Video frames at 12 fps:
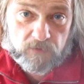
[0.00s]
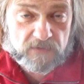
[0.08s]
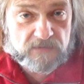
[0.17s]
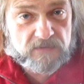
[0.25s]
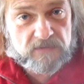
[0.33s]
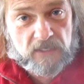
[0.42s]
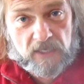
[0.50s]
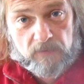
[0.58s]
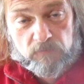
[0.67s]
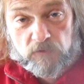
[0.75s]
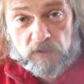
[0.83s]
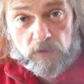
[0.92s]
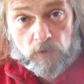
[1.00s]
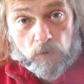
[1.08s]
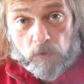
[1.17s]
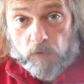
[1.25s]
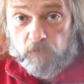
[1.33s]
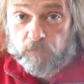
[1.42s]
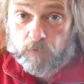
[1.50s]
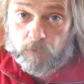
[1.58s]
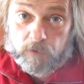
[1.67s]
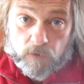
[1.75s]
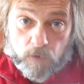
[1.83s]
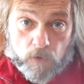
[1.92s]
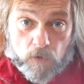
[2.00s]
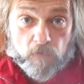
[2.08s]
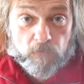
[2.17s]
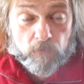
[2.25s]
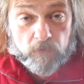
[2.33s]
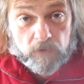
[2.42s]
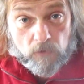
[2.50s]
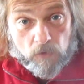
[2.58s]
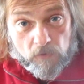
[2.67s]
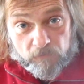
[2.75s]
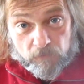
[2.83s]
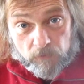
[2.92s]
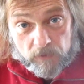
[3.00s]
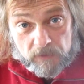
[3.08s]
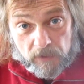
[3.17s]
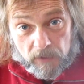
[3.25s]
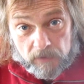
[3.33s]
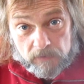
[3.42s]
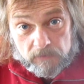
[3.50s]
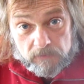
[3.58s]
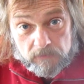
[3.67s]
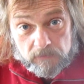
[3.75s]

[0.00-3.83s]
the same thing over and over and over again.